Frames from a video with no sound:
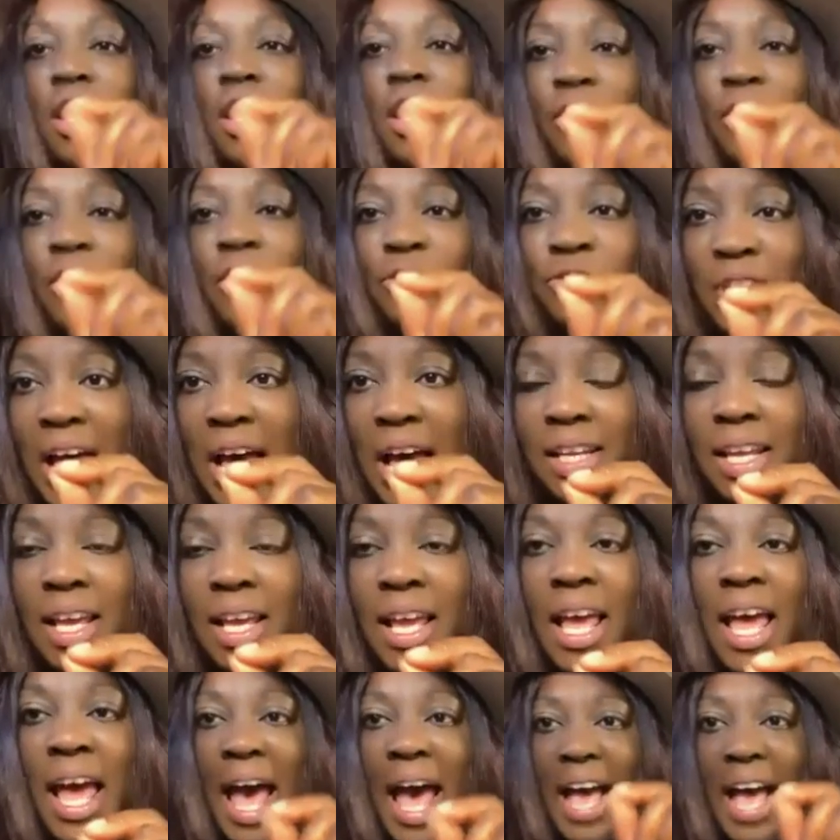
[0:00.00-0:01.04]
that.
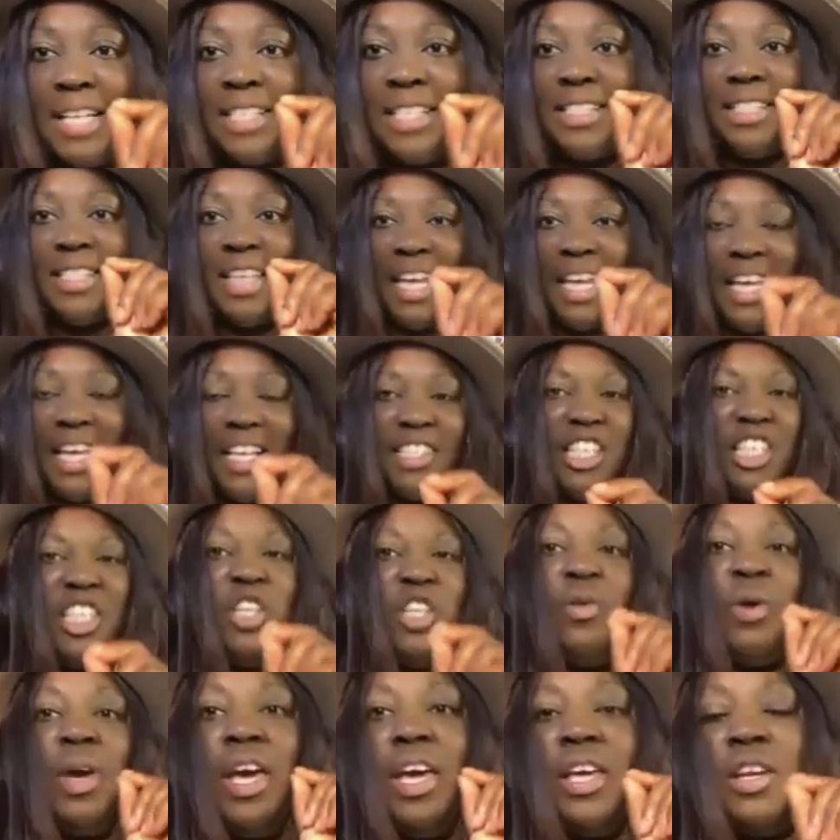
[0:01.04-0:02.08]
And Daisy, you
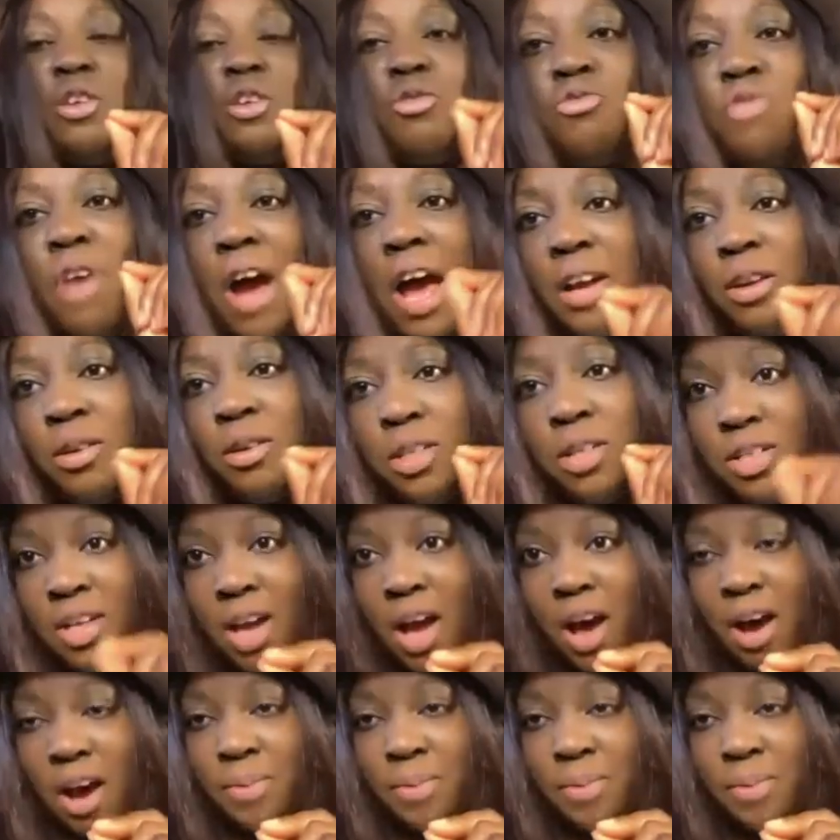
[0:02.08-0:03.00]
hit it right on the knob.